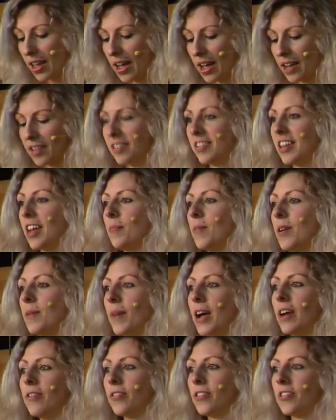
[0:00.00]
And stepping
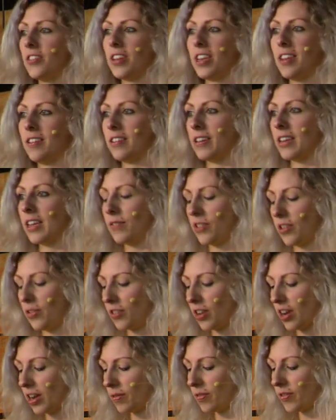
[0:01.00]
back for a season gives you
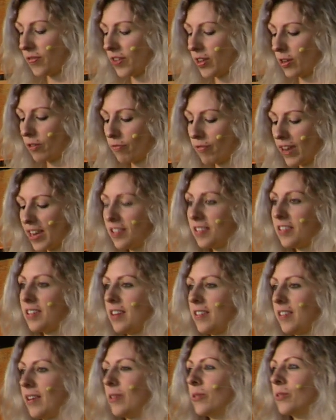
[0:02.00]
time to feel
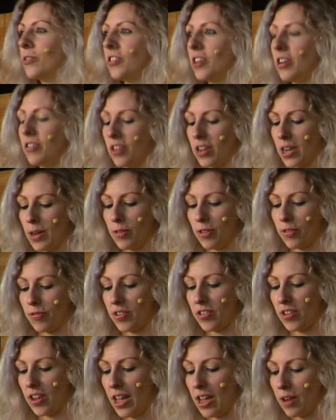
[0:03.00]
rested, yet also time to
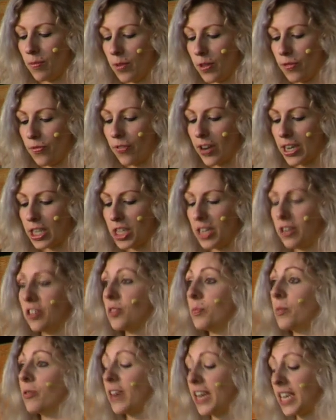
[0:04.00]
return with fresh
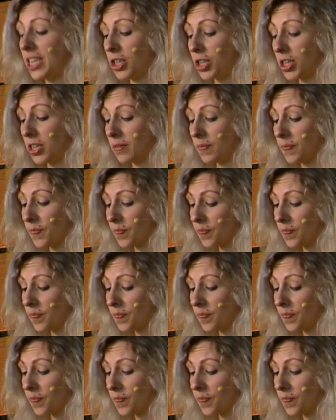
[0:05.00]
inspiration.